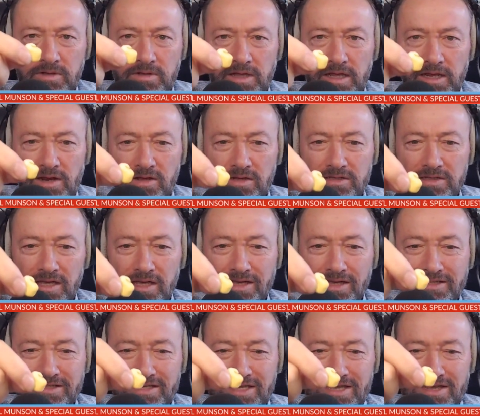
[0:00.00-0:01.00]
It looks like
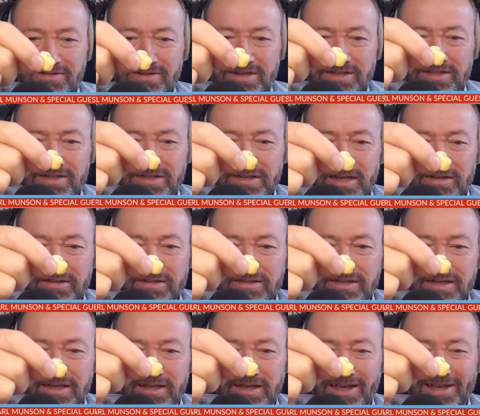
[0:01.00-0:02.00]
a sea creature now, doesn't
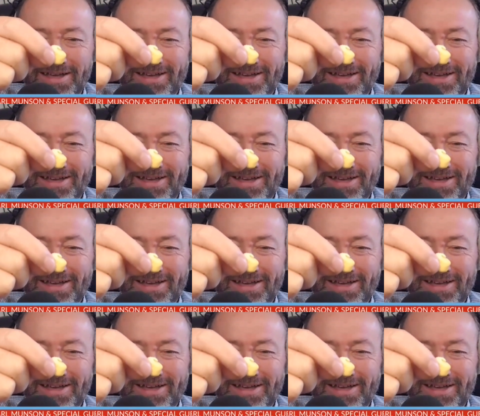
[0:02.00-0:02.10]
it?